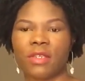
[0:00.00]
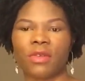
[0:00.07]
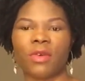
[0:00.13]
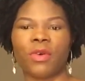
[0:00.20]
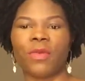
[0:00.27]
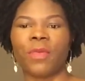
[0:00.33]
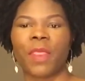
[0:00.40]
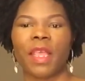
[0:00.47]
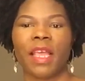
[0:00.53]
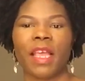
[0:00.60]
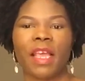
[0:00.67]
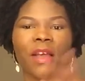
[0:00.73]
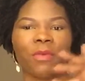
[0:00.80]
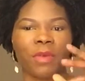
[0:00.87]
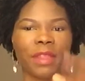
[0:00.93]
So
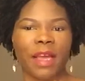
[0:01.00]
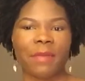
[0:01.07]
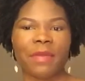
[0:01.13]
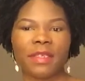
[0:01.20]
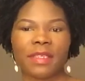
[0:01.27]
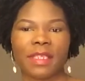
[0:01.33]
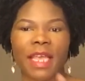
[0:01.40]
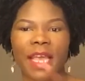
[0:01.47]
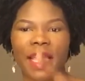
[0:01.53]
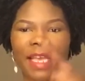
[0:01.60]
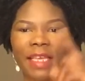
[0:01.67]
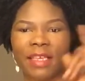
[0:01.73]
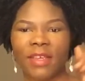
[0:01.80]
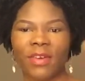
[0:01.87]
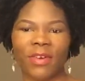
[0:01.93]
with that being
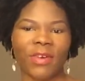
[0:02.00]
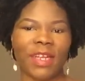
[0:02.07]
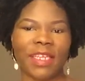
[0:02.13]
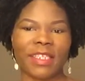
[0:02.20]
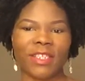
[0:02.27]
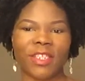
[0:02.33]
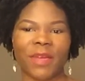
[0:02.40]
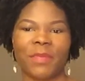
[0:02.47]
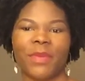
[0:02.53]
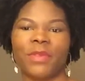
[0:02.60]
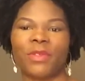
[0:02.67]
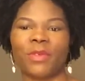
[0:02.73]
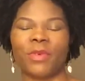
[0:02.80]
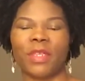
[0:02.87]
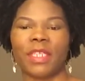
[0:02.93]
said, let's jump
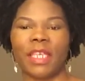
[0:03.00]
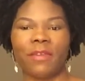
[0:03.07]
into it.